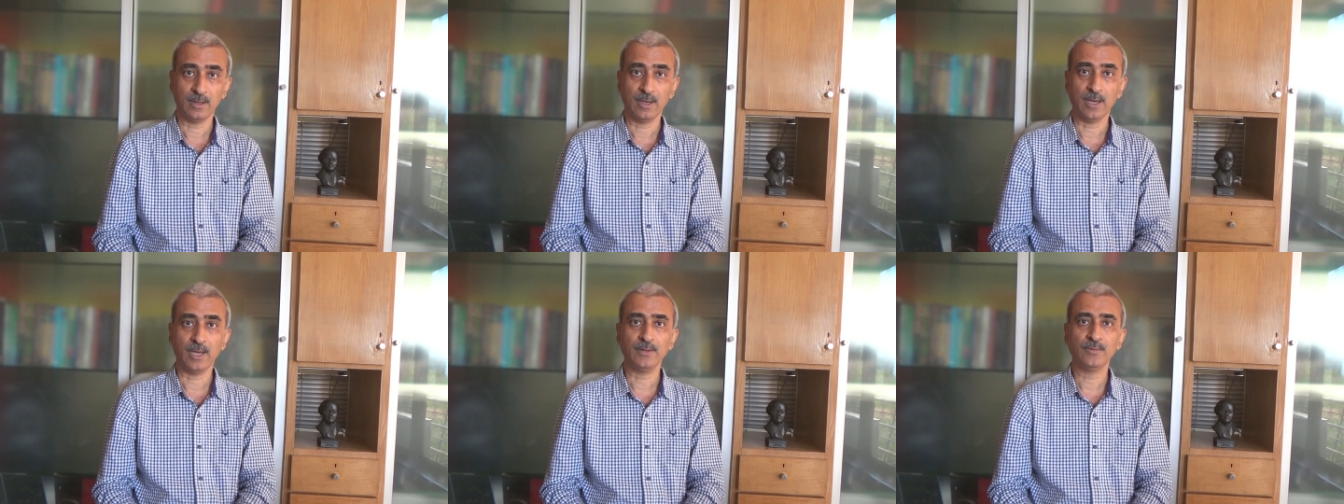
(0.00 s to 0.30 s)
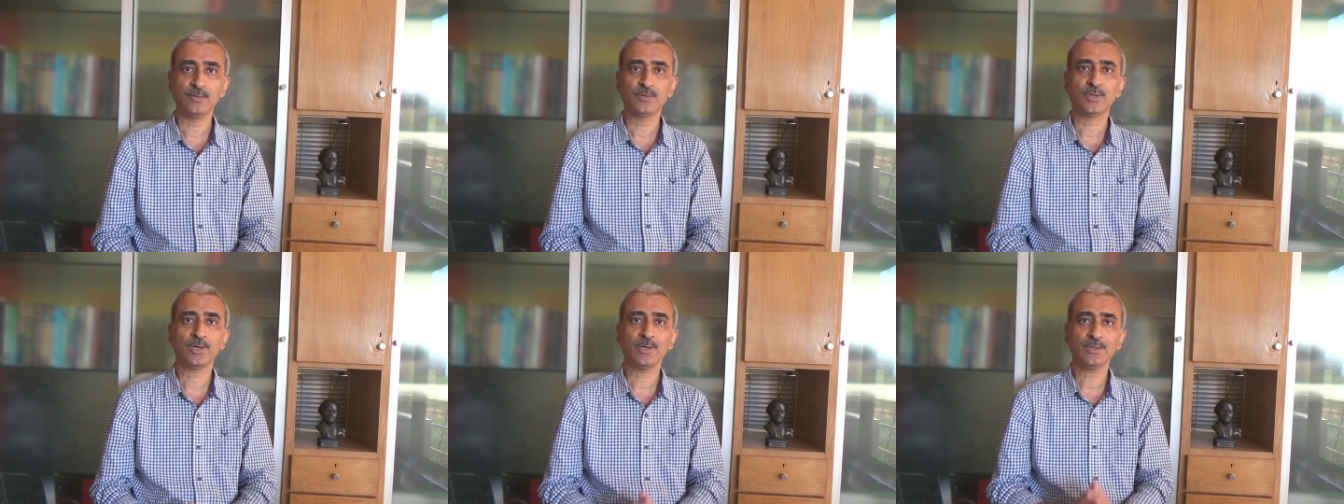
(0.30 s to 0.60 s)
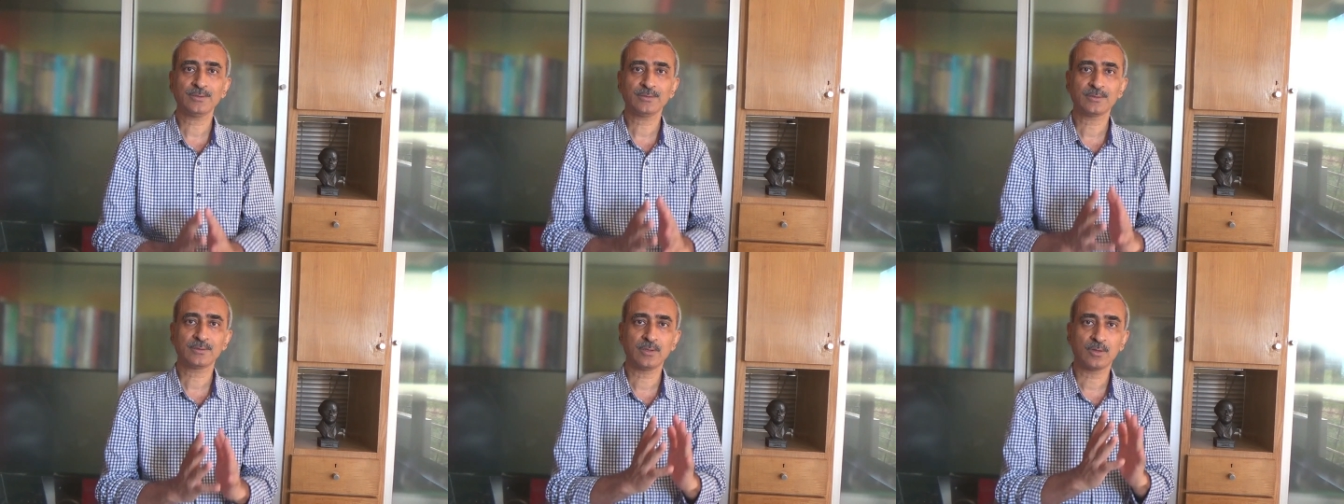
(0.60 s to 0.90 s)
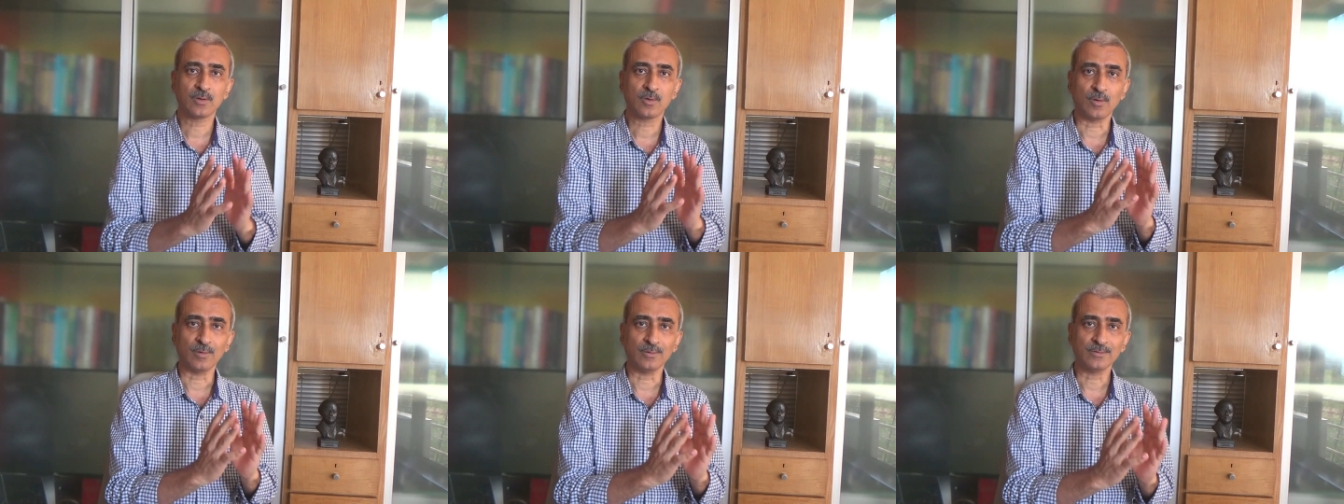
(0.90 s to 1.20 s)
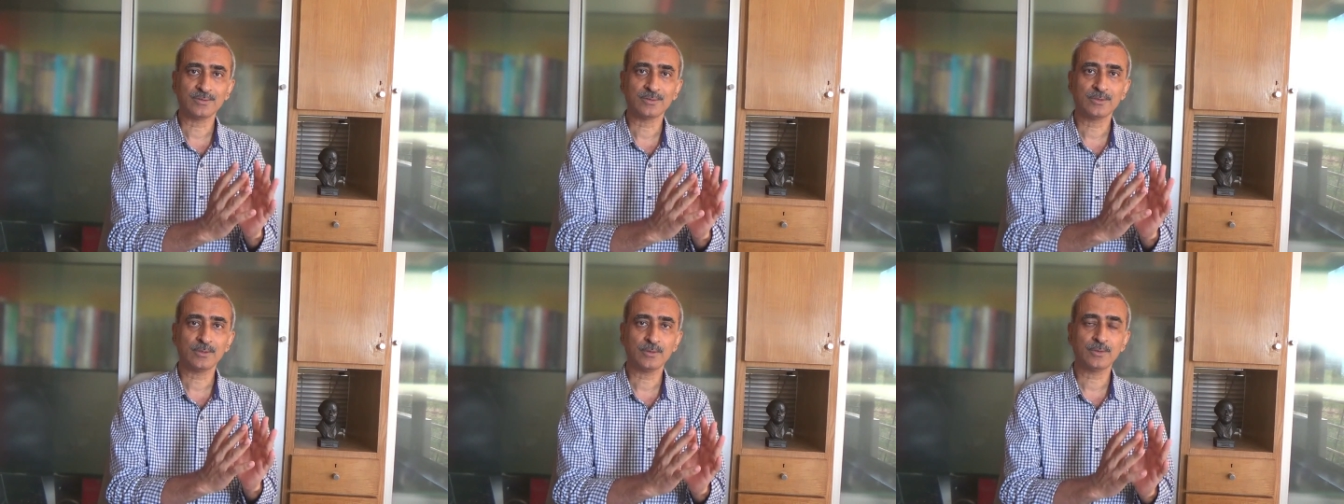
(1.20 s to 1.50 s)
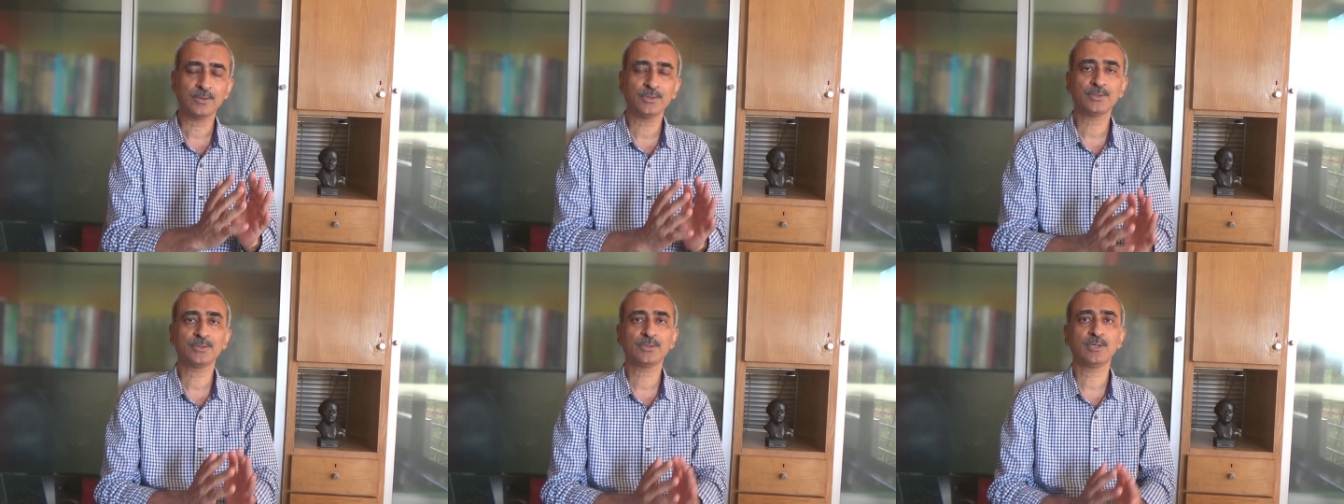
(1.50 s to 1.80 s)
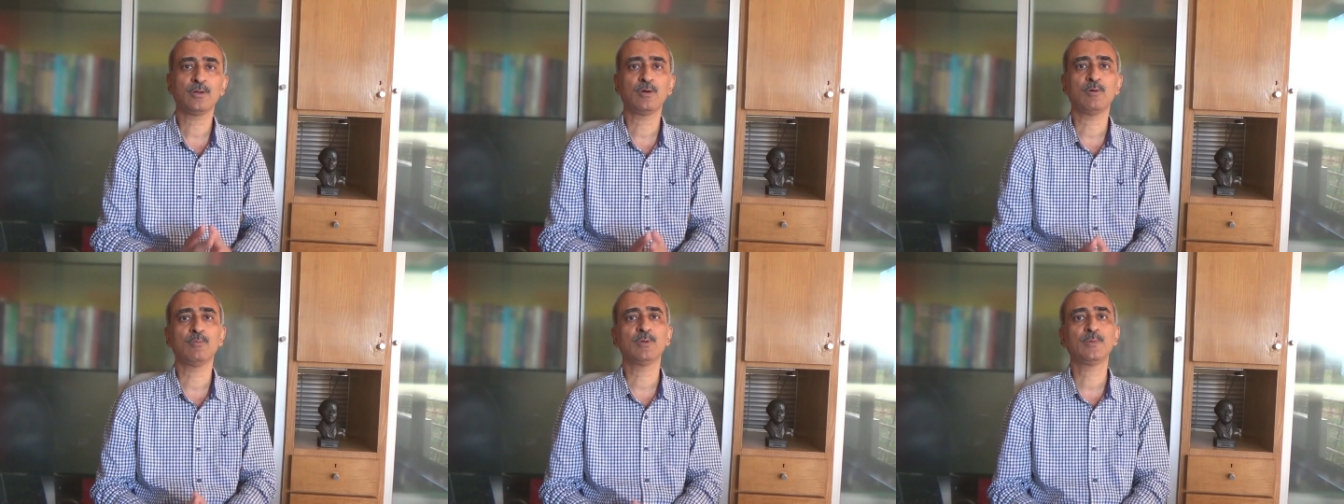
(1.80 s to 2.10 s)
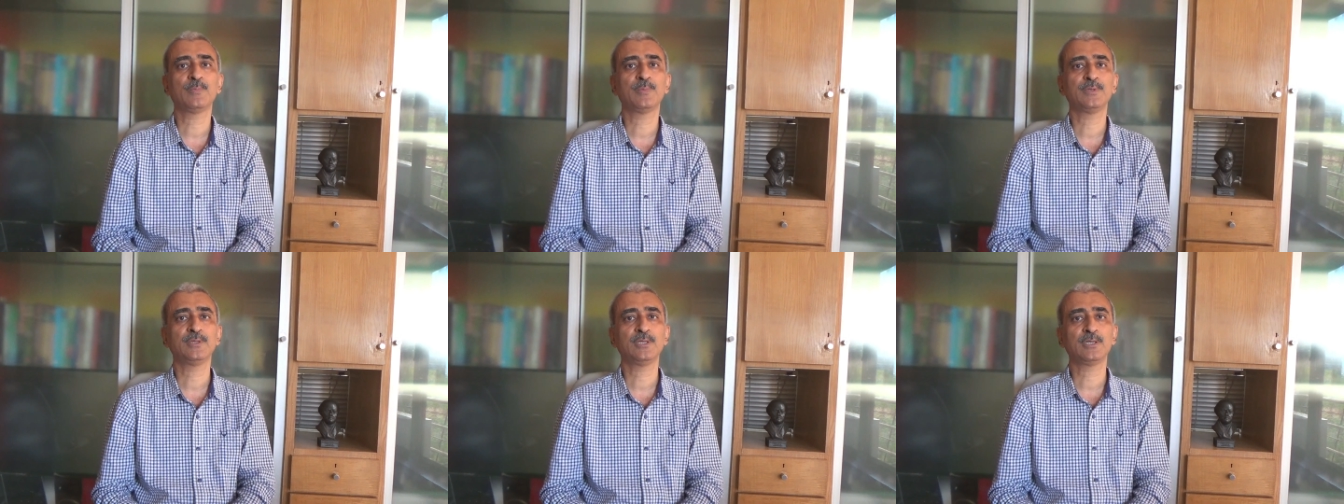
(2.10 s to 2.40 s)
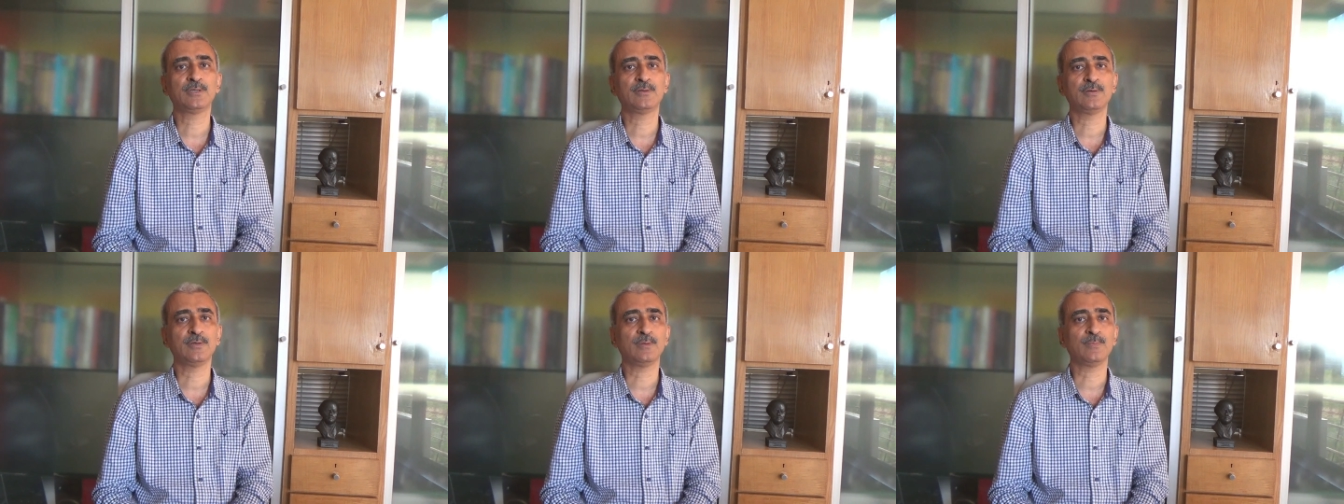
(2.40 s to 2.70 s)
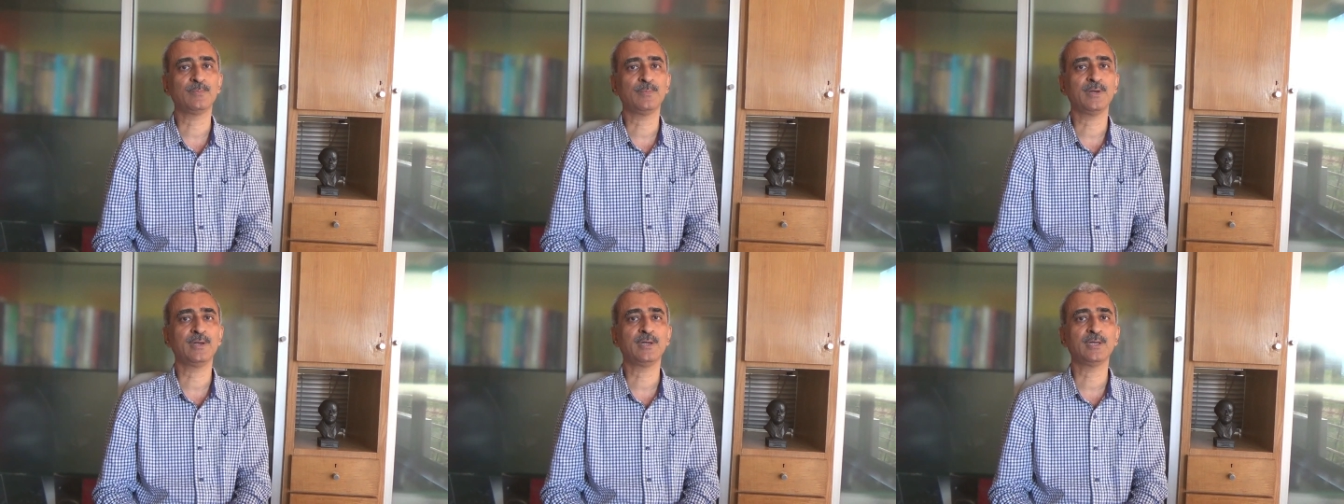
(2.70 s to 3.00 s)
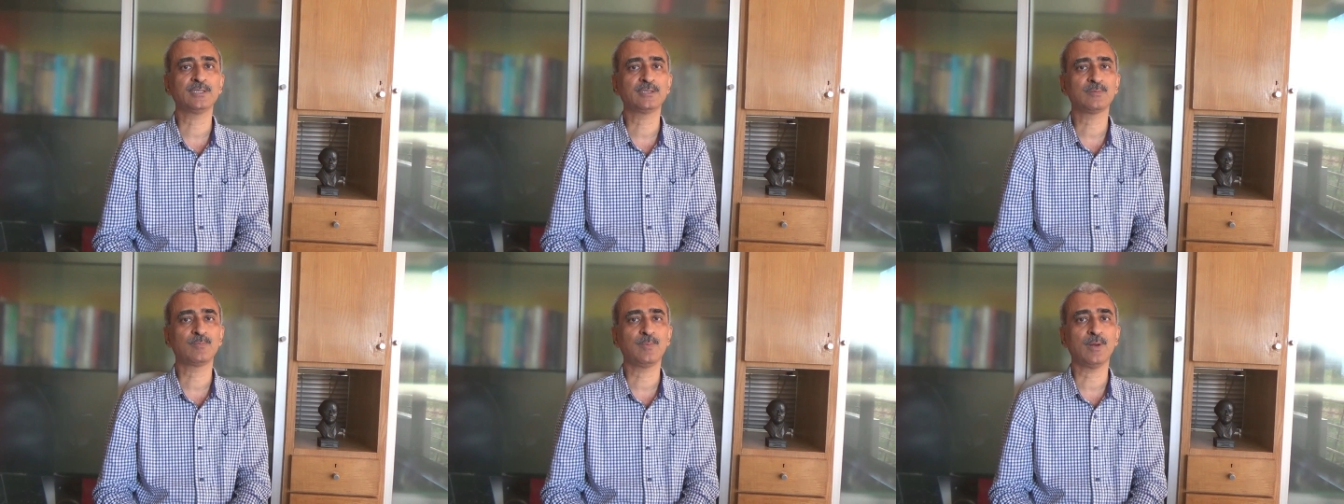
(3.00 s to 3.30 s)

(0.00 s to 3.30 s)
and thus the constitutional homeopathic treatment is